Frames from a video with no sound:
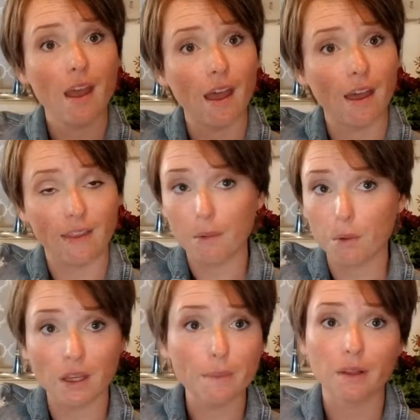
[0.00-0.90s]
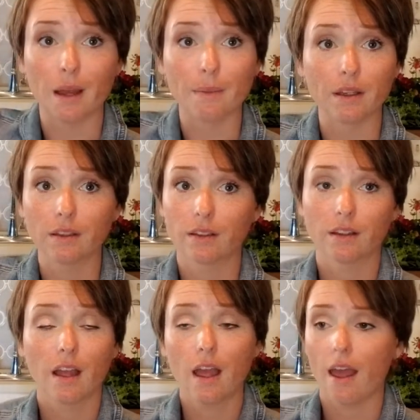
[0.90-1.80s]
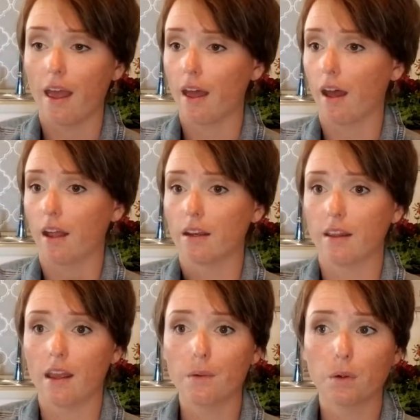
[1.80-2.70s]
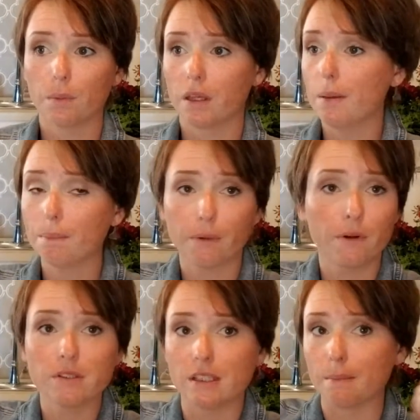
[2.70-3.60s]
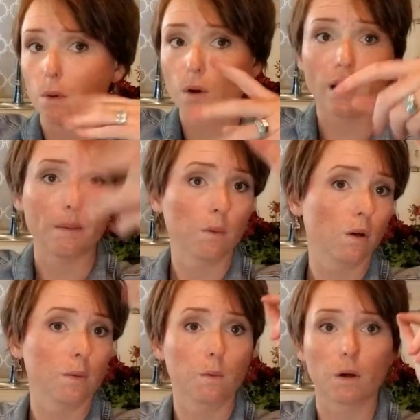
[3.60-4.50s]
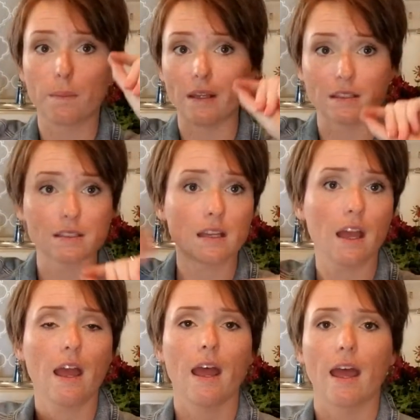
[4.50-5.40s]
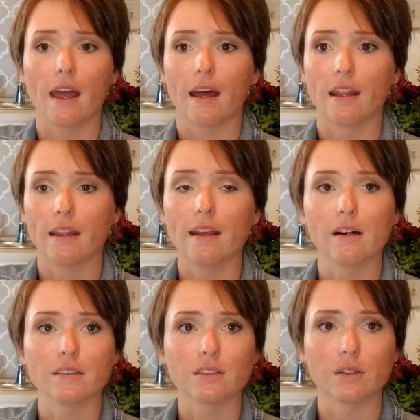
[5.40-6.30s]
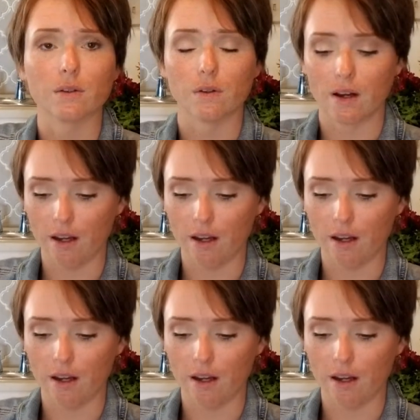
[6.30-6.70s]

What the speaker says: and they will keep climbing, and they will keep producing more and more and more beans. And they also